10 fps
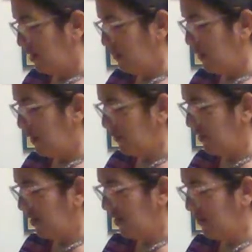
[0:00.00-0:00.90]

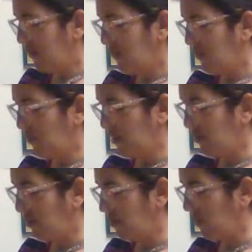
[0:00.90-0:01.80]
apparently, from what it
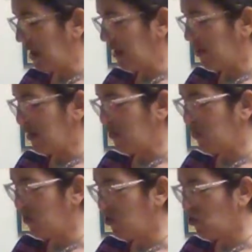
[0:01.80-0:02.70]
seems like, is that
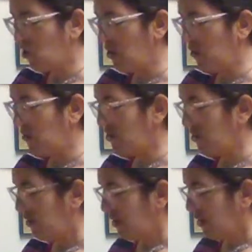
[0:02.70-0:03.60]
Prince Charles,
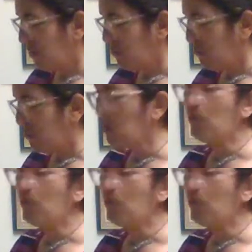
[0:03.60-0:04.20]
he